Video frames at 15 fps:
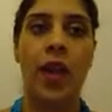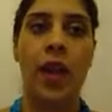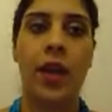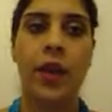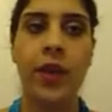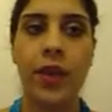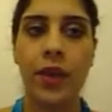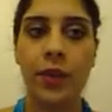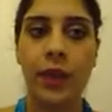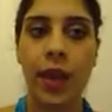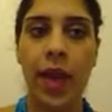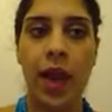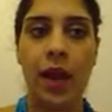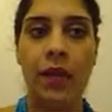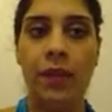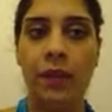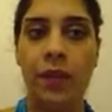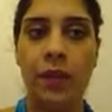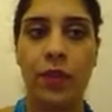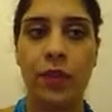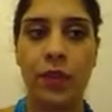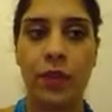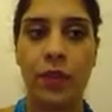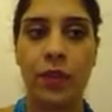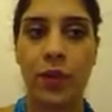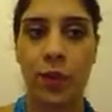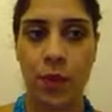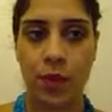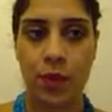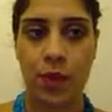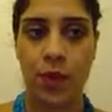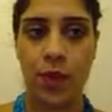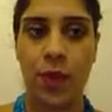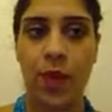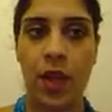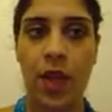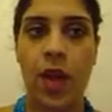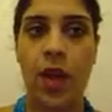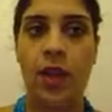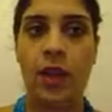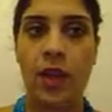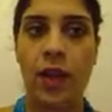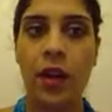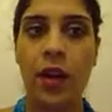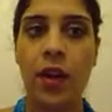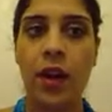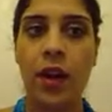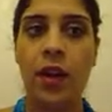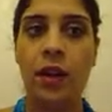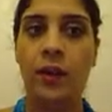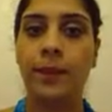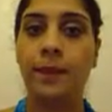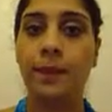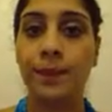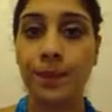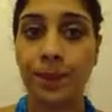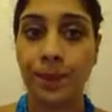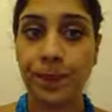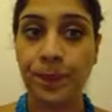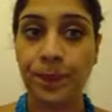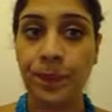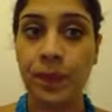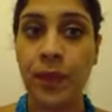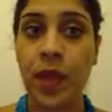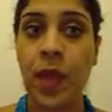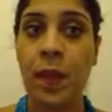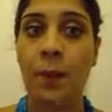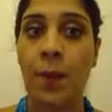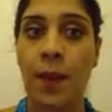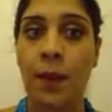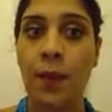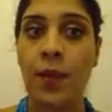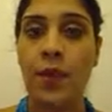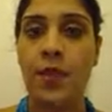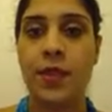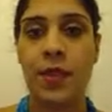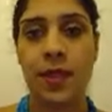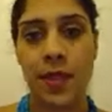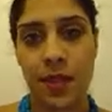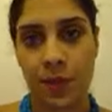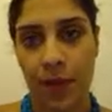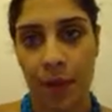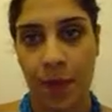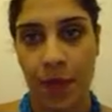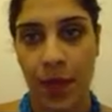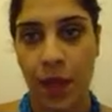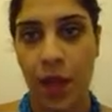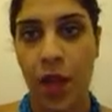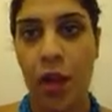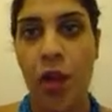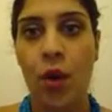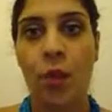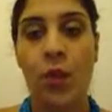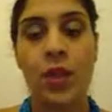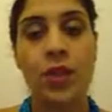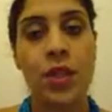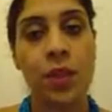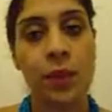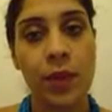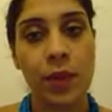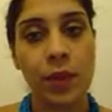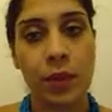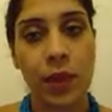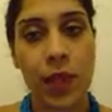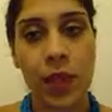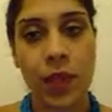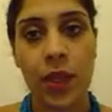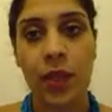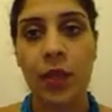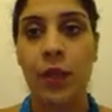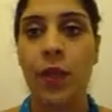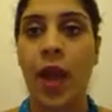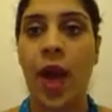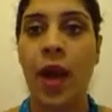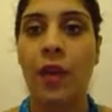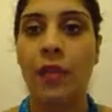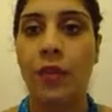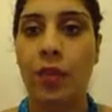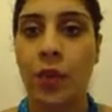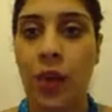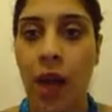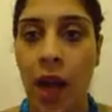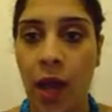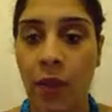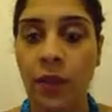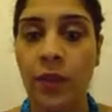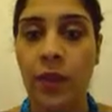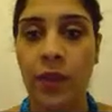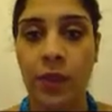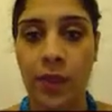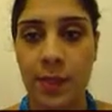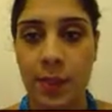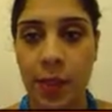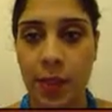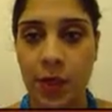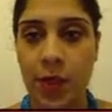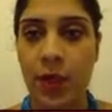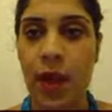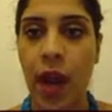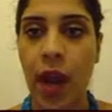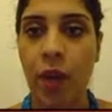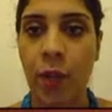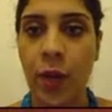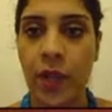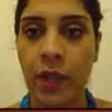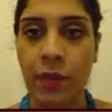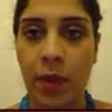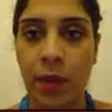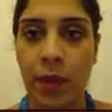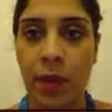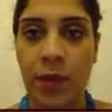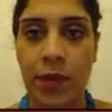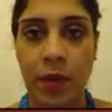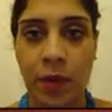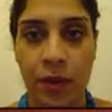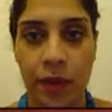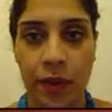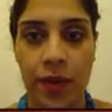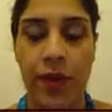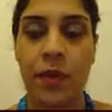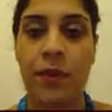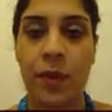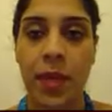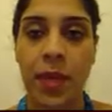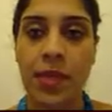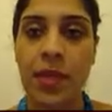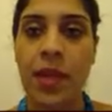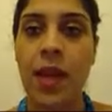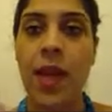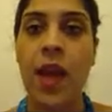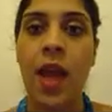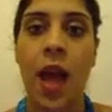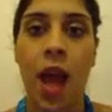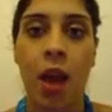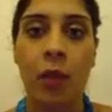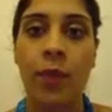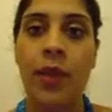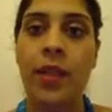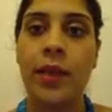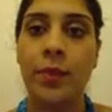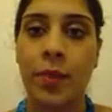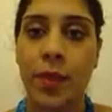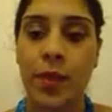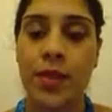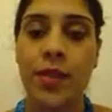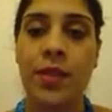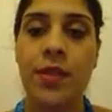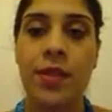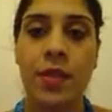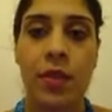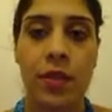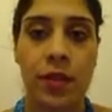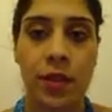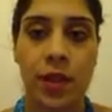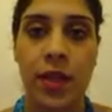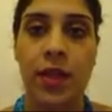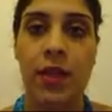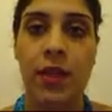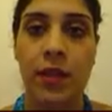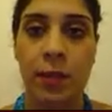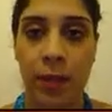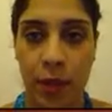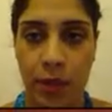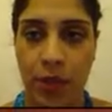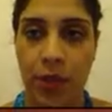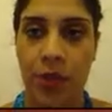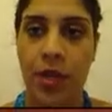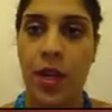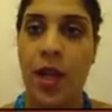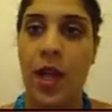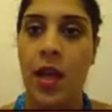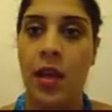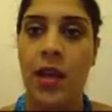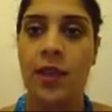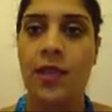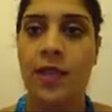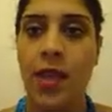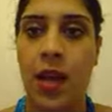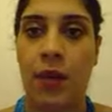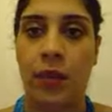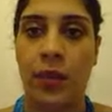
Here we have the first question. There are members in this family. What shall we do here? We have to count in this picture how many members are there. It means how many persons are there in the picture. Let's count.